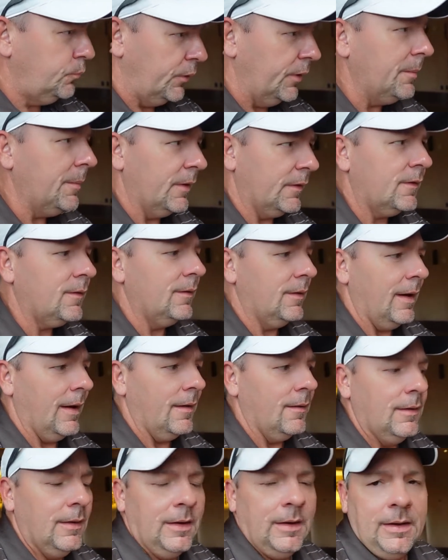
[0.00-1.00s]
Pretty much, yeah.
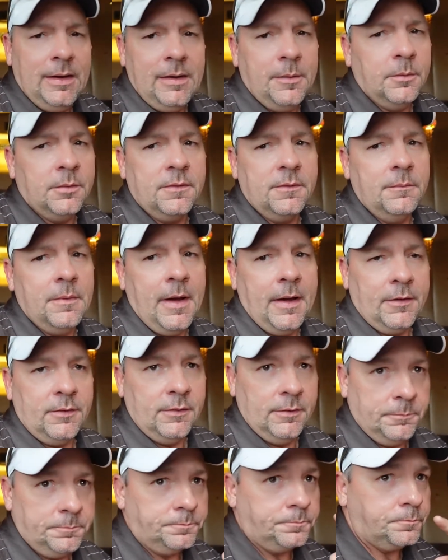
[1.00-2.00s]
It was
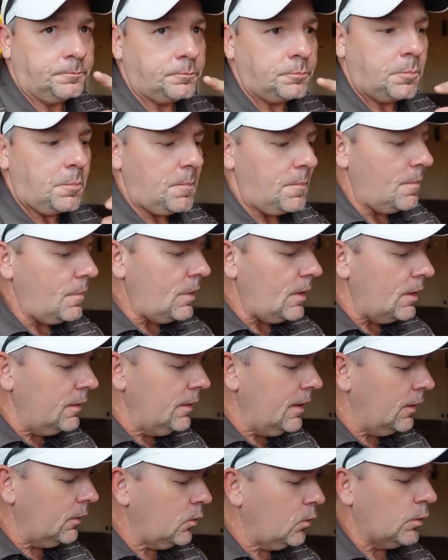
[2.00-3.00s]
excellent.
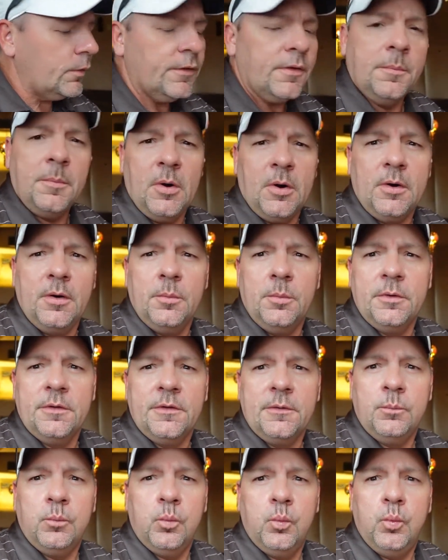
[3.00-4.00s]
Now, of course, the burger
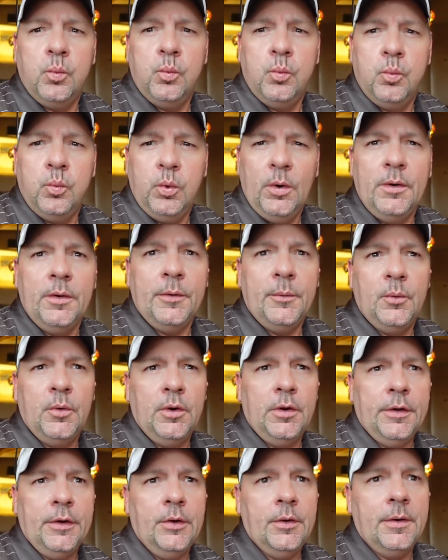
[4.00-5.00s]
was really,
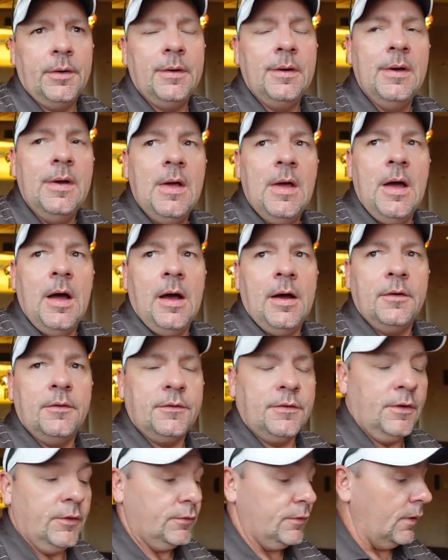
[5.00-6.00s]
really good.
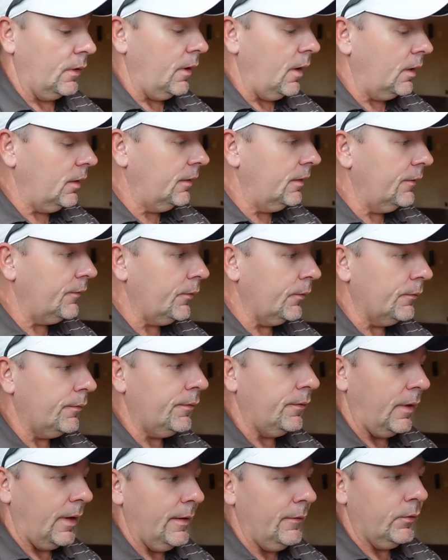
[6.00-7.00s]
There's a lot of different
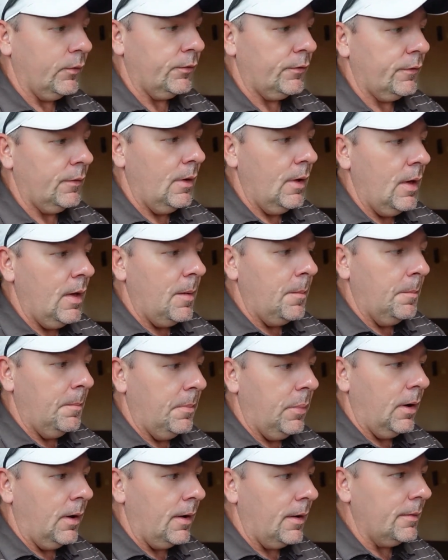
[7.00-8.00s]
flavors,
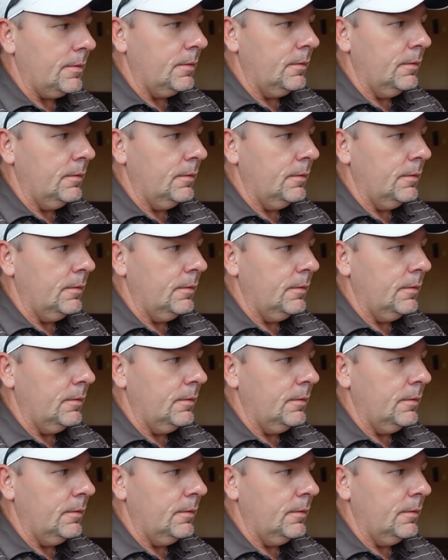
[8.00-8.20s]
but